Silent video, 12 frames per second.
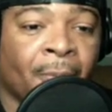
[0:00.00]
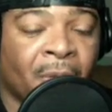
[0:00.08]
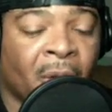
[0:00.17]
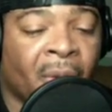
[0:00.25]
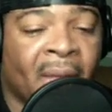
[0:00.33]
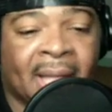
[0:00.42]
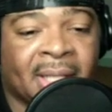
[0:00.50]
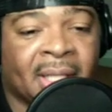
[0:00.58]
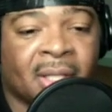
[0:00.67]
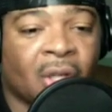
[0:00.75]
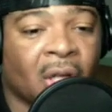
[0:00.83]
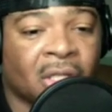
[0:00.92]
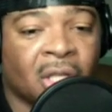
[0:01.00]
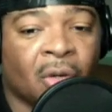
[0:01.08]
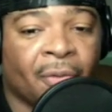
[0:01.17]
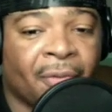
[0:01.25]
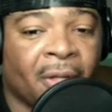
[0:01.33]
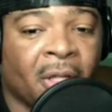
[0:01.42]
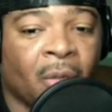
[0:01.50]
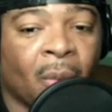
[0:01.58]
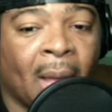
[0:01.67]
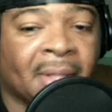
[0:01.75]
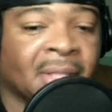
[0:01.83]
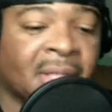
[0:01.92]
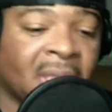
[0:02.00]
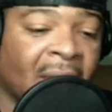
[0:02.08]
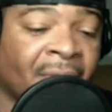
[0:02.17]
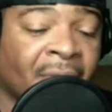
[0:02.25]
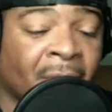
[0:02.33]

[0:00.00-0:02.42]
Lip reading: He hasn't talked to Uncle Phil in a while since he left him.